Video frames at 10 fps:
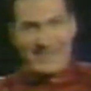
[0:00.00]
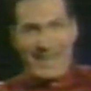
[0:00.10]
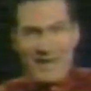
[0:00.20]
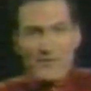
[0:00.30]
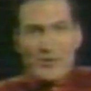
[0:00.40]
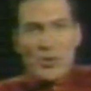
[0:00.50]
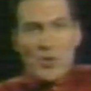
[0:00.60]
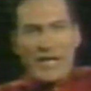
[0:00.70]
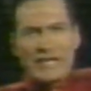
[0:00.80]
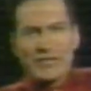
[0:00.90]
The evil
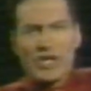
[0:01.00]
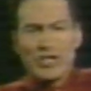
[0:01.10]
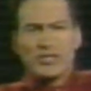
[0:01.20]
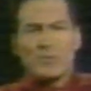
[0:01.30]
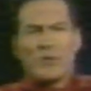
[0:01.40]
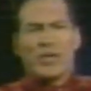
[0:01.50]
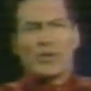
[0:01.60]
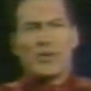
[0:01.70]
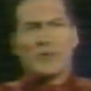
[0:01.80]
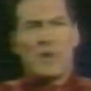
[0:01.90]
queen turns her
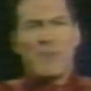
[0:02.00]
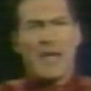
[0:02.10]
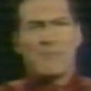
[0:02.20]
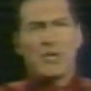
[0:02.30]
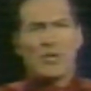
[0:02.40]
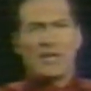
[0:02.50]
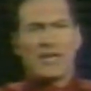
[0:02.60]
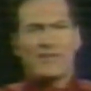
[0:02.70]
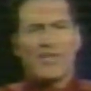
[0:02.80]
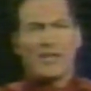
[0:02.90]
brother into a baboon,
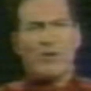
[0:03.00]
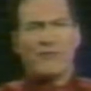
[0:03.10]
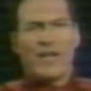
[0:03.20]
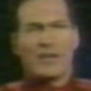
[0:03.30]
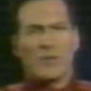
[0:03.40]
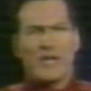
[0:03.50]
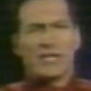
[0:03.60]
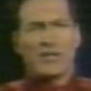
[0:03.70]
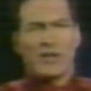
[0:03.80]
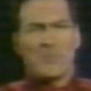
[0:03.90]
and if they don't find a way to
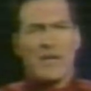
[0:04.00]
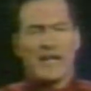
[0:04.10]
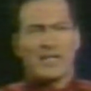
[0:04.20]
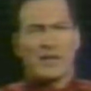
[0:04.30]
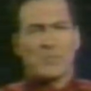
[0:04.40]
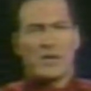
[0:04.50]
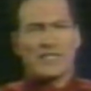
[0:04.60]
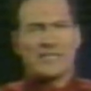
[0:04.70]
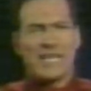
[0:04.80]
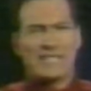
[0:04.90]
turn him back into
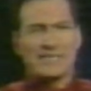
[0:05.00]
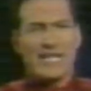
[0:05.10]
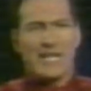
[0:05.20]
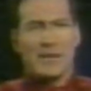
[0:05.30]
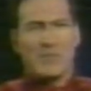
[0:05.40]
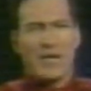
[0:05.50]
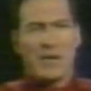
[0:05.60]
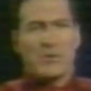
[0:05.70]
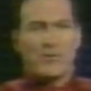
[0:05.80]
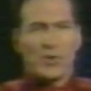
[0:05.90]
Prince Kasim
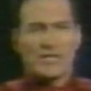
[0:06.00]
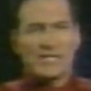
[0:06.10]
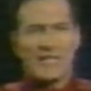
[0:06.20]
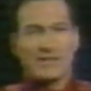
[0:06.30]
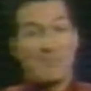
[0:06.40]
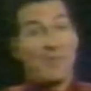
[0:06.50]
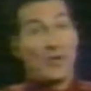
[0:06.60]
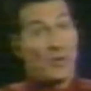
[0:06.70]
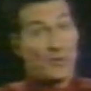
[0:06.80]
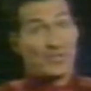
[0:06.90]
before 6
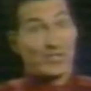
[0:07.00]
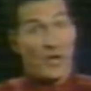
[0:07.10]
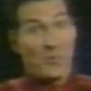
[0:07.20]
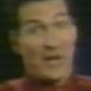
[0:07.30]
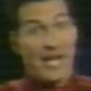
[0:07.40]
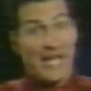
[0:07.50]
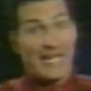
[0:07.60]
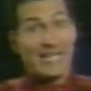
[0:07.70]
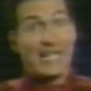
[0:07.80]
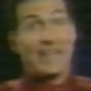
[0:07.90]
moons go
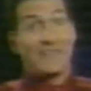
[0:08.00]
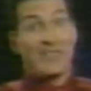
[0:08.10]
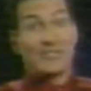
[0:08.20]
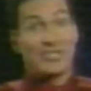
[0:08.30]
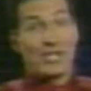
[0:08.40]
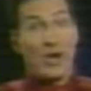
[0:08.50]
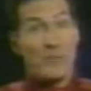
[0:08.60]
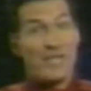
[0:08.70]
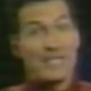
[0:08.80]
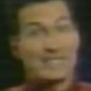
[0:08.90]
by, then
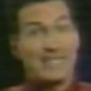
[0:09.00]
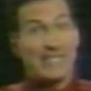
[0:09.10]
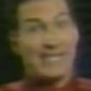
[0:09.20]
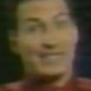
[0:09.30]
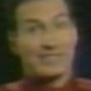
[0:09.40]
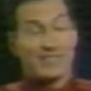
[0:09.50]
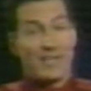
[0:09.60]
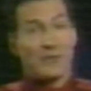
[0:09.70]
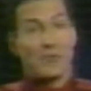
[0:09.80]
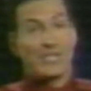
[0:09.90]
Zenobia's idiot
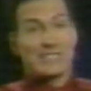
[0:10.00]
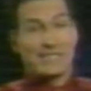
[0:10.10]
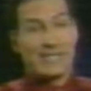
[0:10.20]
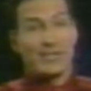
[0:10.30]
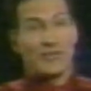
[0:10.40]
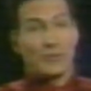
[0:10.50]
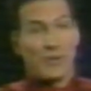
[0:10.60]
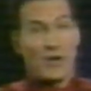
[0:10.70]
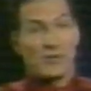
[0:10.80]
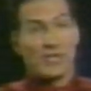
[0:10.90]
son will ascend the
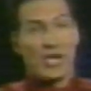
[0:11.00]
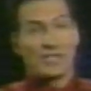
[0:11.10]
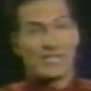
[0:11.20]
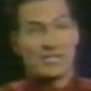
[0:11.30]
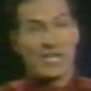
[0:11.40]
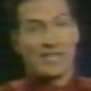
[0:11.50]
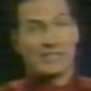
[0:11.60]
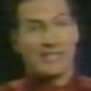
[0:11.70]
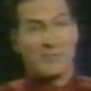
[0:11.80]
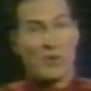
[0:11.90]
throne, causing Jane
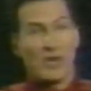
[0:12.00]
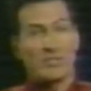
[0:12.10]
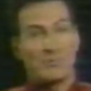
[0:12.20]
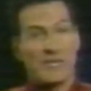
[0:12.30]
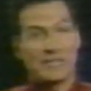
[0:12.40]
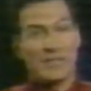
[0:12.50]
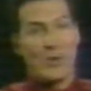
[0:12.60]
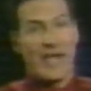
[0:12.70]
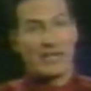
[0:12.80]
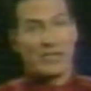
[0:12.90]
Seymour to be so
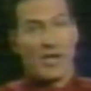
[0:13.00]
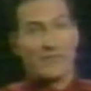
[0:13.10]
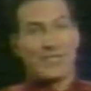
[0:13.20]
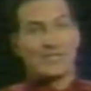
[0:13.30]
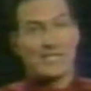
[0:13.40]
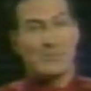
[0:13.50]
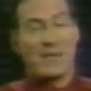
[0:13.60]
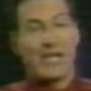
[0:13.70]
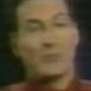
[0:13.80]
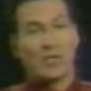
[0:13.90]
hacked off that
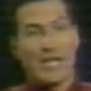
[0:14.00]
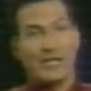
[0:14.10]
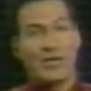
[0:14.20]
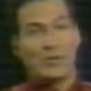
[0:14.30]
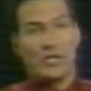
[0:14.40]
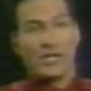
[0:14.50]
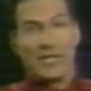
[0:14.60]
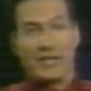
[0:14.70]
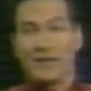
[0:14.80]
Sinbad will get no nookie.